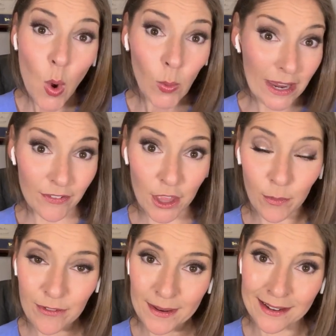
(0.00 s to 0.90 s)
even though
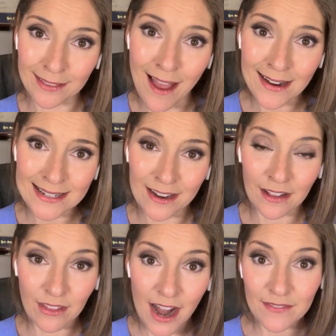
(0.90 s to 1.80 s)
we've been in lockdown,
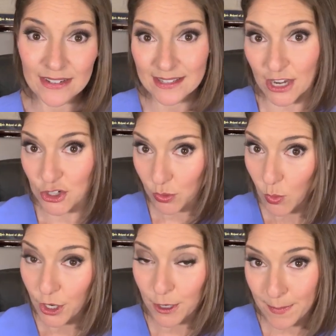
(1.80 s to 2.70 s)
a lot of essential
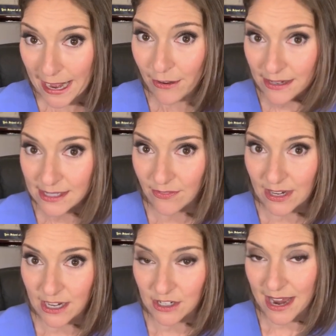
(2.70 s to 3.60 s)
worker parents have
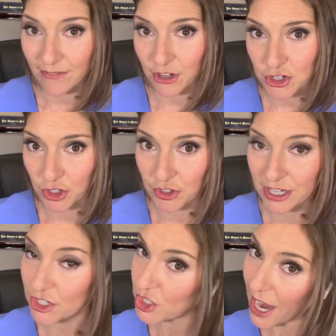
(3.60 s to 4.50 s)
needed to have their children
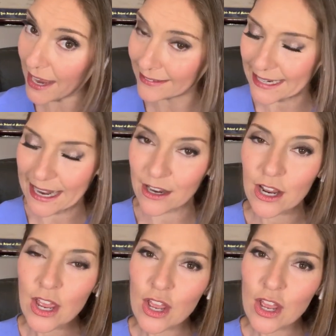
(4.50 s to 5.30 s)
in childcare.